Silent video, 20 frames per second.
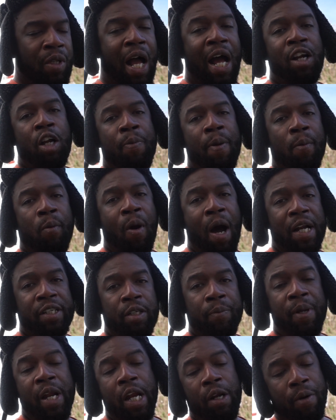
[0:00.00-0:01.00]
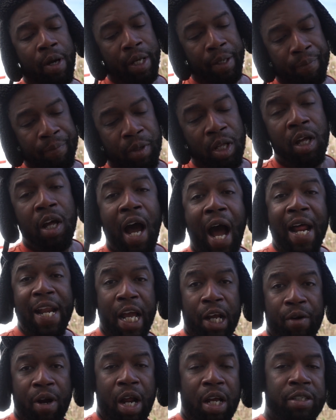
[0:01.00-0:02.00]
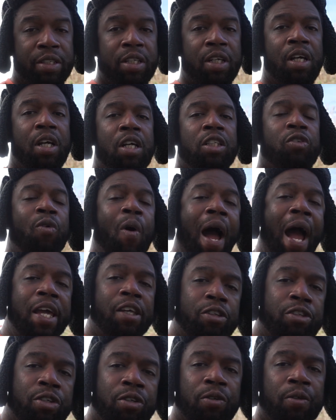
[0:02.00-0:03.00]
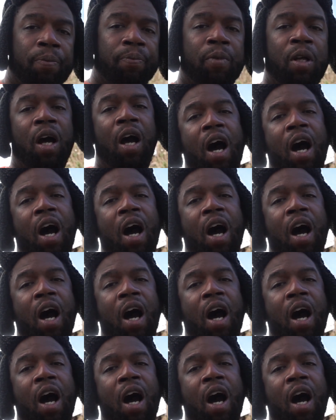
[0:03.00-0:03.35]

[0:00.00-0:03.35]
I know people watching. But anyway, I digress. So, all right, YouTube.